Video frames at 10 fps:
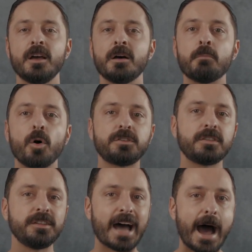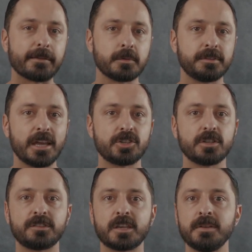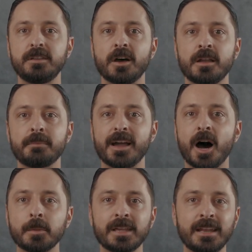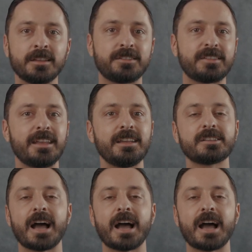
Most of these optimizations can be done by updating the settings